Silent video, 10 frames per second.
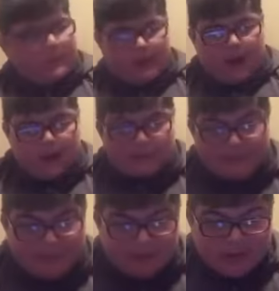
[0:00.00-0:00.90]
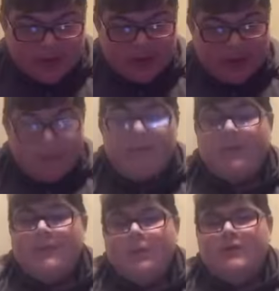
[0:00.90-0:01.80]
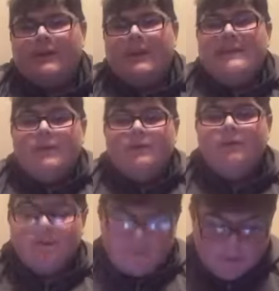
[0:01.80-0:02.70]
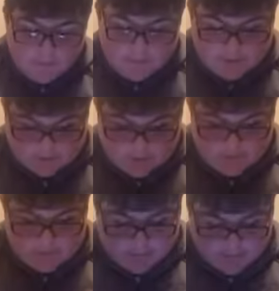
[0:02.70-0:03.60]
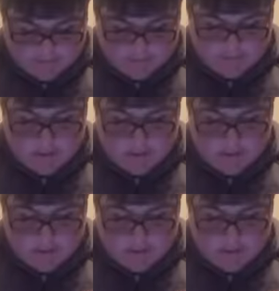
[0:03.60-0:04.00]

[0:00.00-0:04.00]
I'm just going to check how much capacity it was on the phone, which I'm using, obviously.